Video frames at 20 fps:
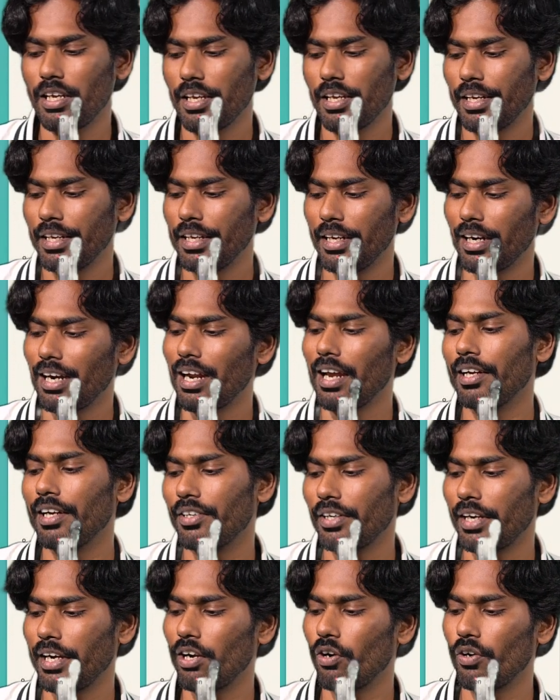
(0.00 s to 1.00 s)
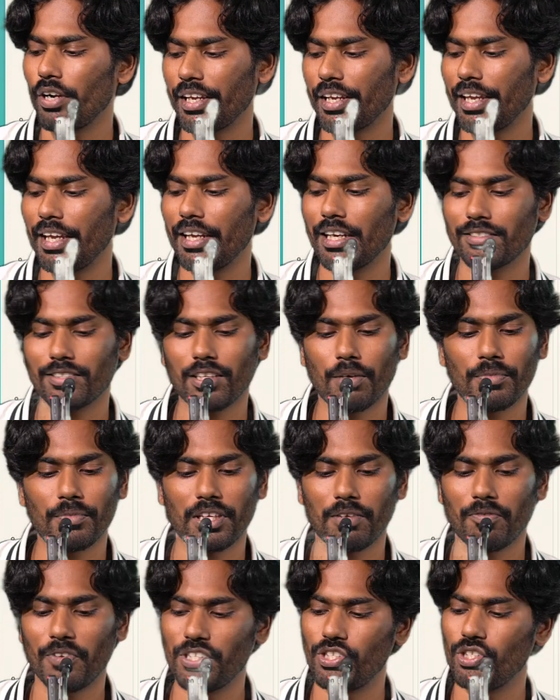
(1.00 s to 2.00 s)
Here I tried out again
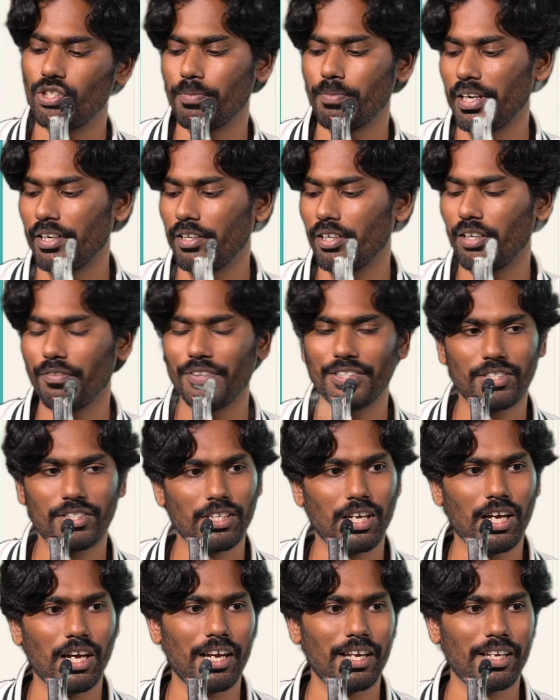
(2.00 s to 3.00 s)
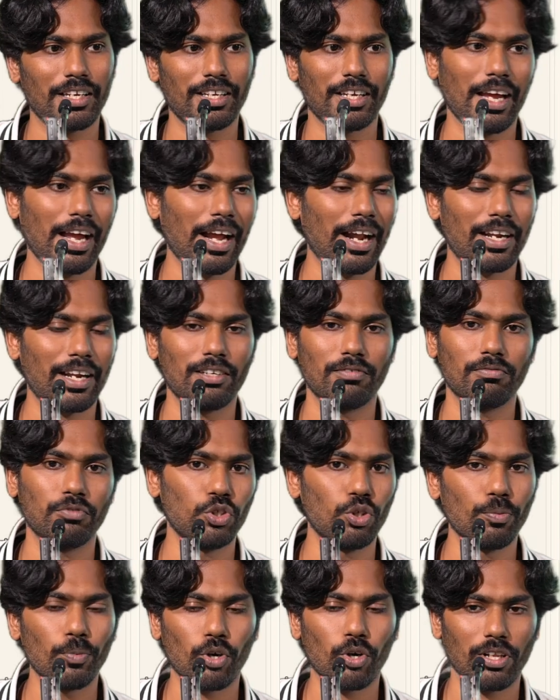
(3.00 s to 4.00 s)
something which is better, which I added
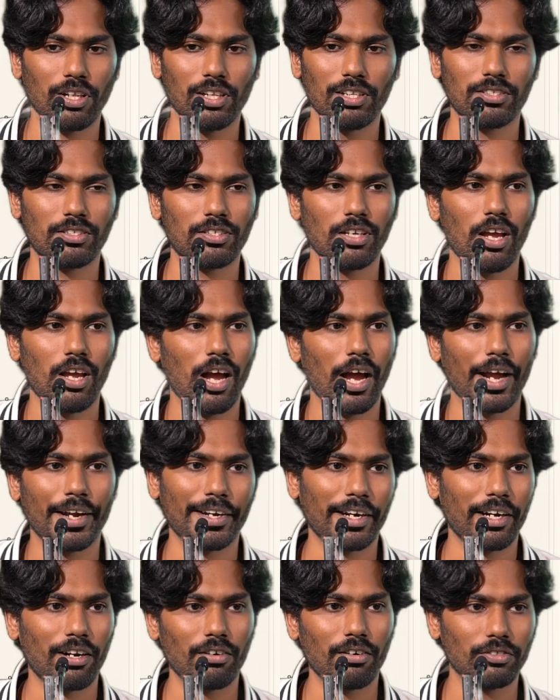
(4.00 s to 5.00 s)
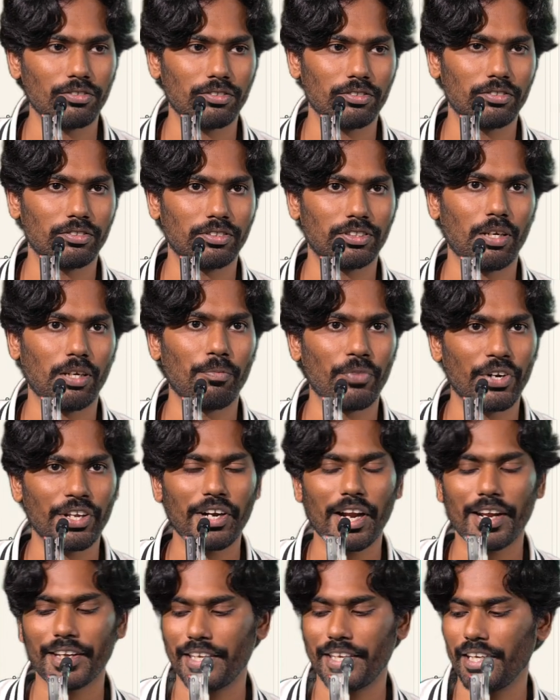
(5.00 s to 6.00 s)
new models. I tried out some
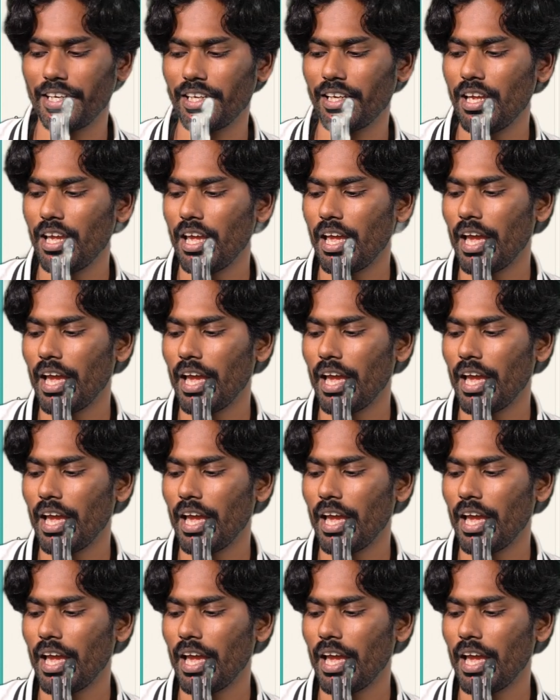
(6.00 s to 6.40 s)
re-ranking.